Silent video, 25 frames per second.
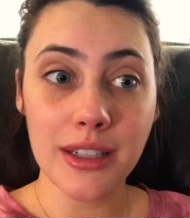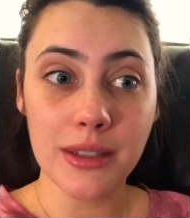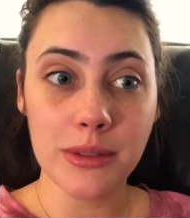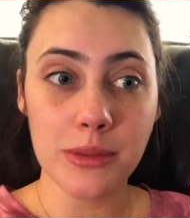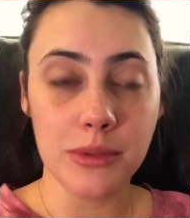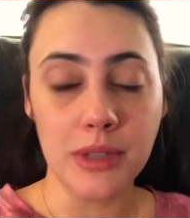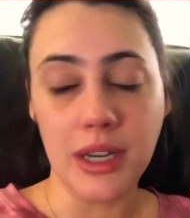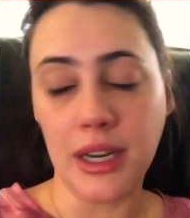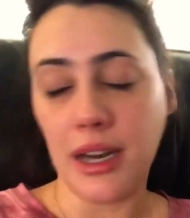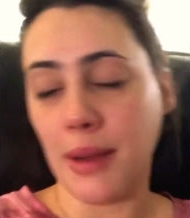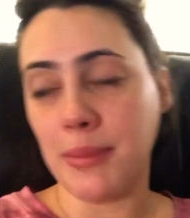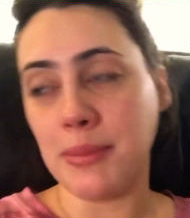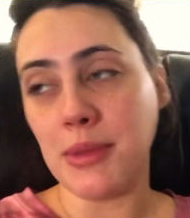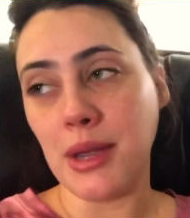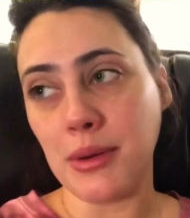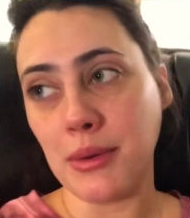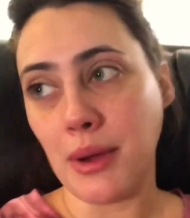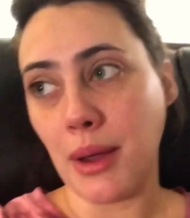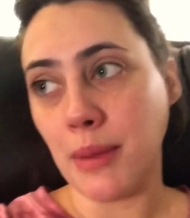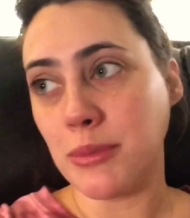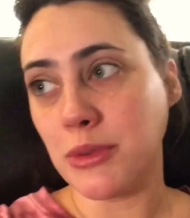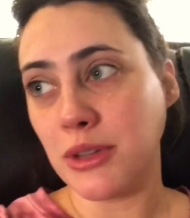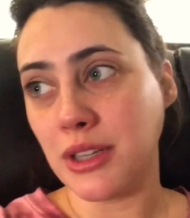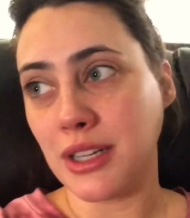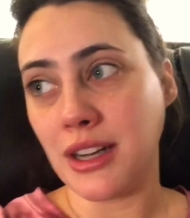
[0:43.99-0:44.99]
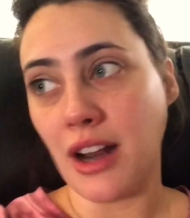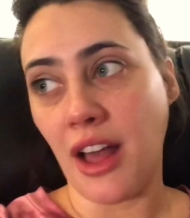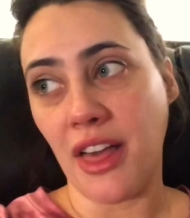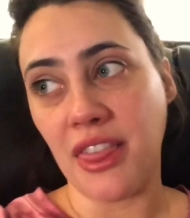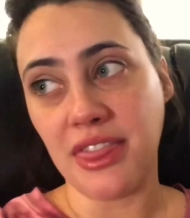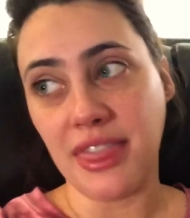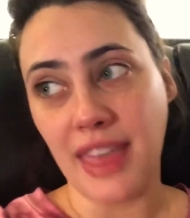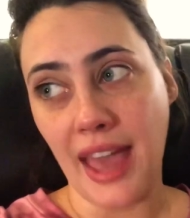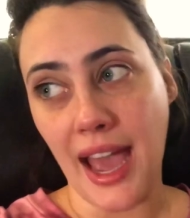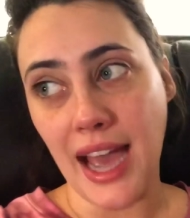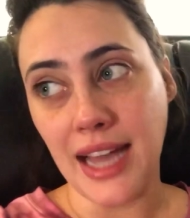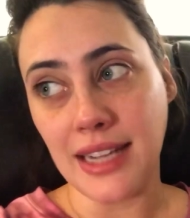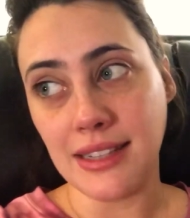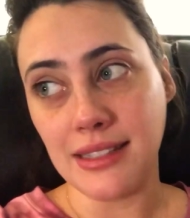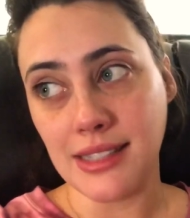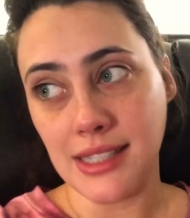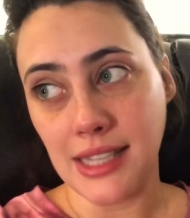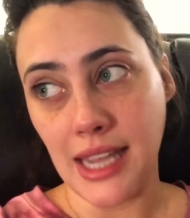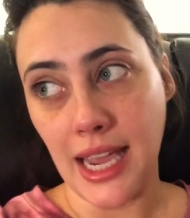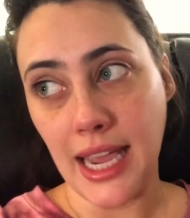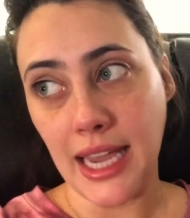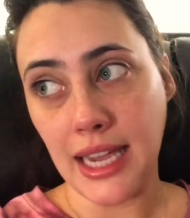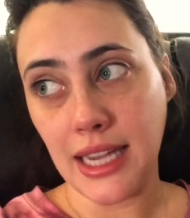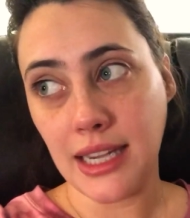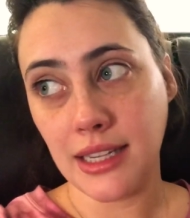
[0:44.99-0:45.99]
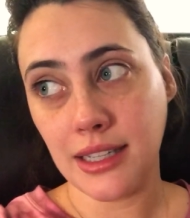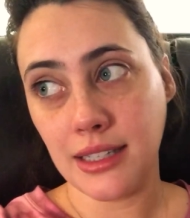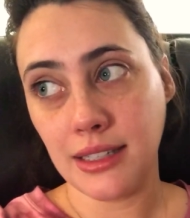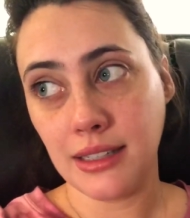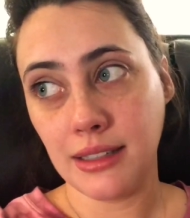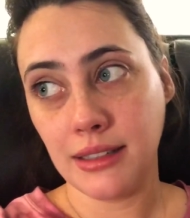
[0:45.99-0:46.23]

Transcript: Well, I'm really not that sick.